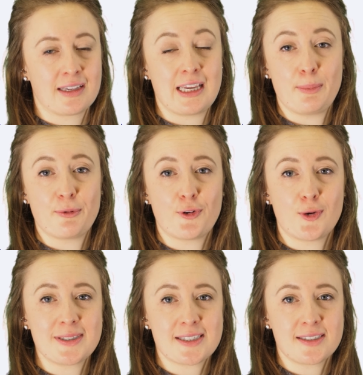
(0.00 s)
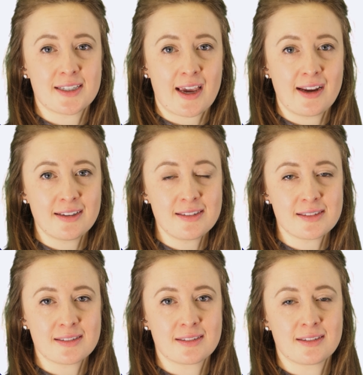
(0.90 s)
Key performance
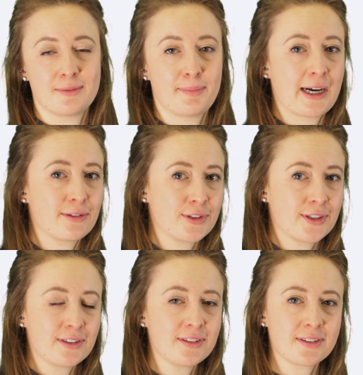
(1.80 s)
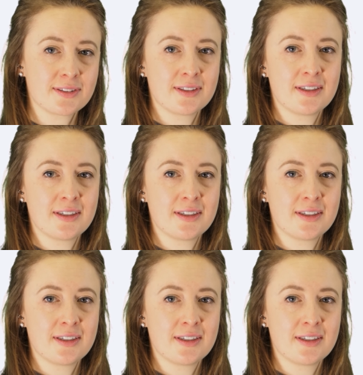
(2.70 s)
indicators, milestones.